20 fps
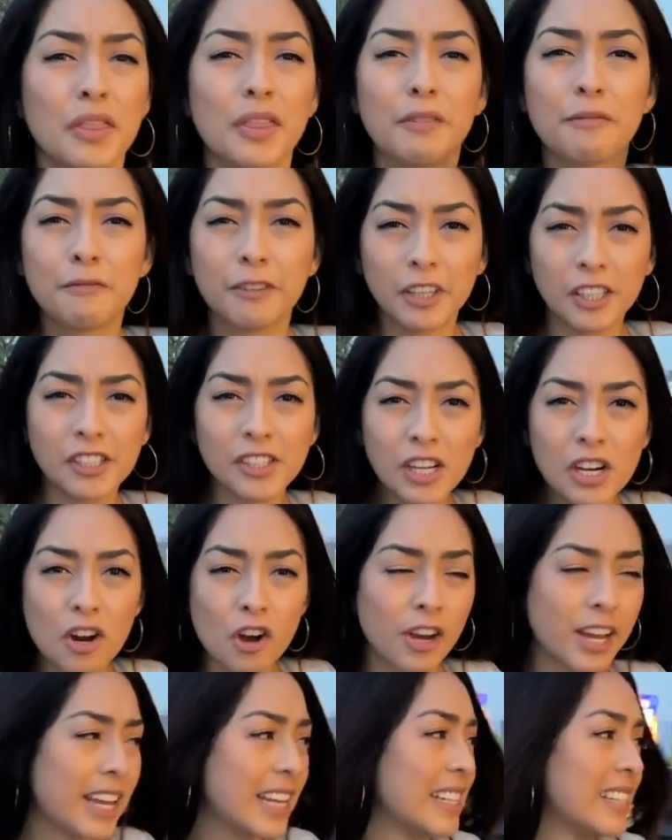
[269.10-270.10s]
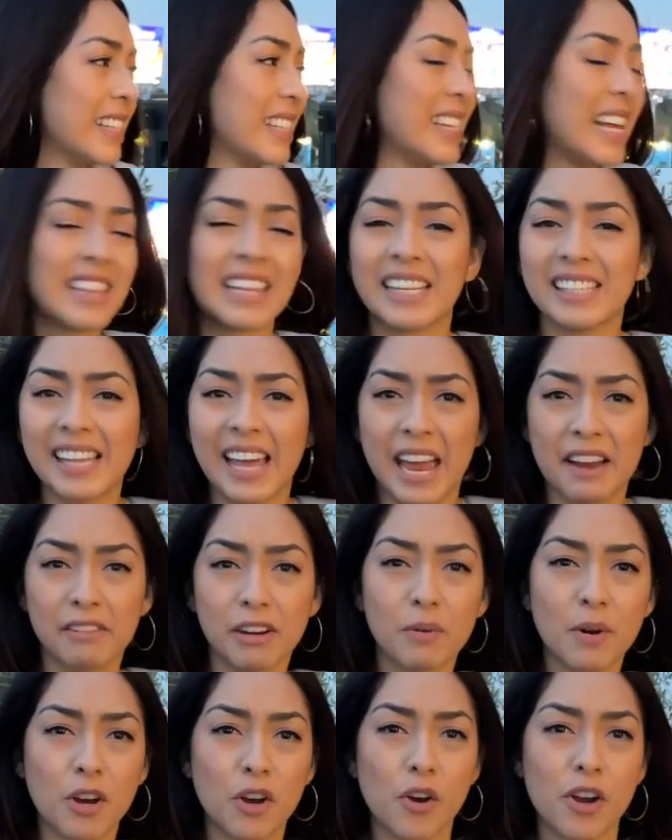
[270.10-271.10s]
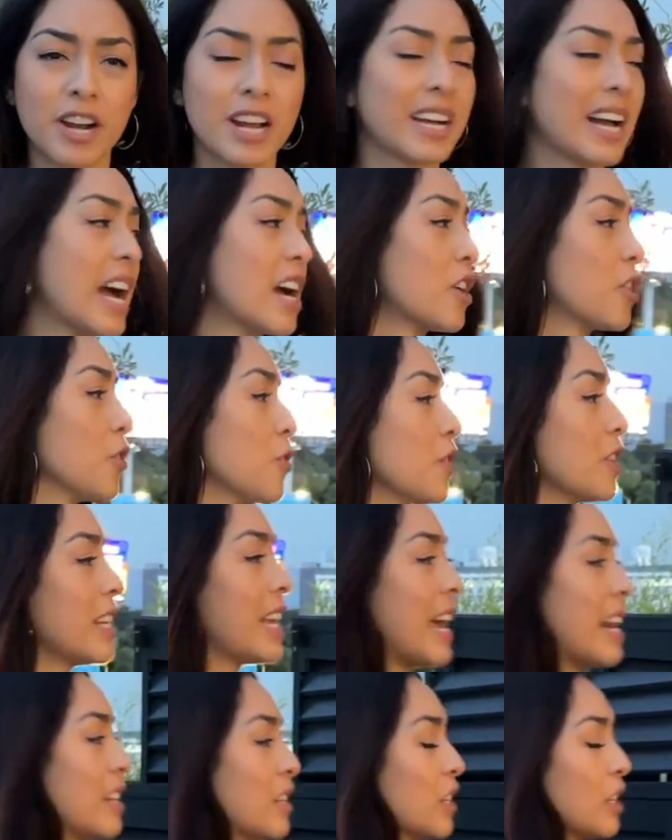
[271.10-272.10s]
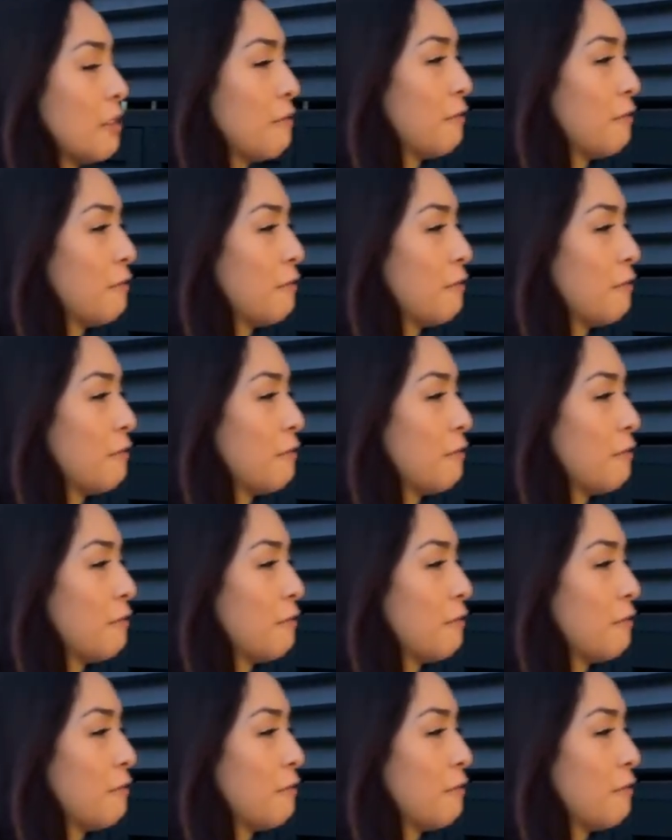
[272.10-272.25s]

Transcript: The first annoyance is that they say everyone going to Cancun get into the